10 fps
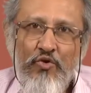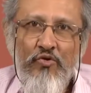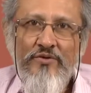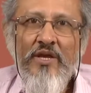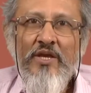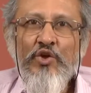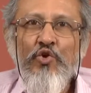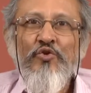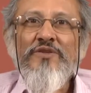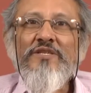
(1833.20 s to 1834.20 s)
are called
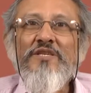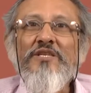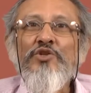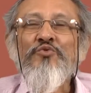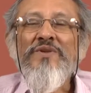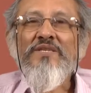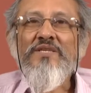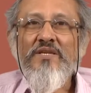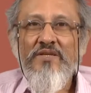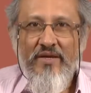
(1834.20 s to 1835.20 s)

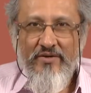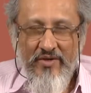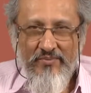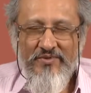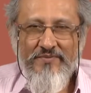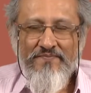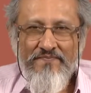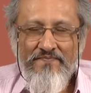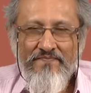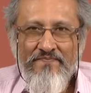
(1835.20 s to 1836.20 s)
constituency diagrams.
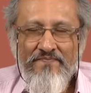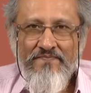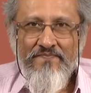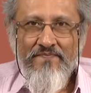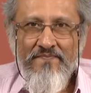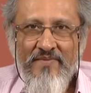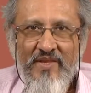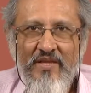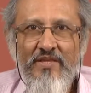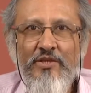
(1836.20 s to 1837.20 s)

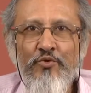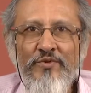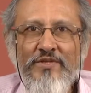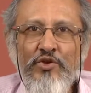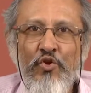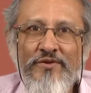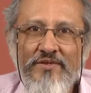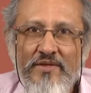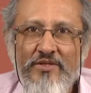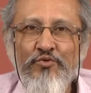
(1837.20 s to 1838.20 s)
In other words,
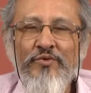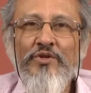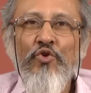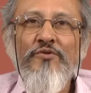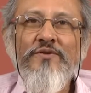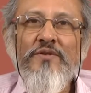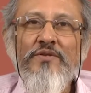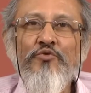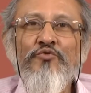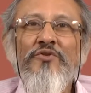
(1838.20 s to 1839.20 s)

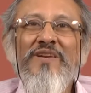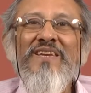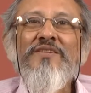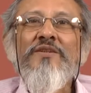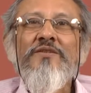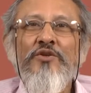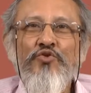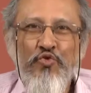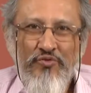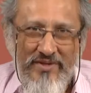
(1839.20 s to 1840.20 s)
constituent-constitute relations are
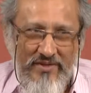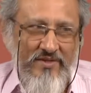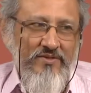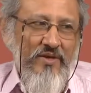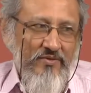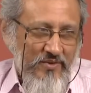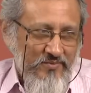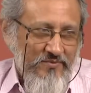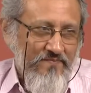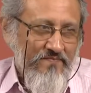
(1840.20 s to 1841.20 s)
shown in these
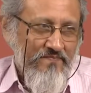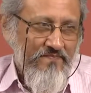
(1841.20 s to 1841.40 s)
diagrams.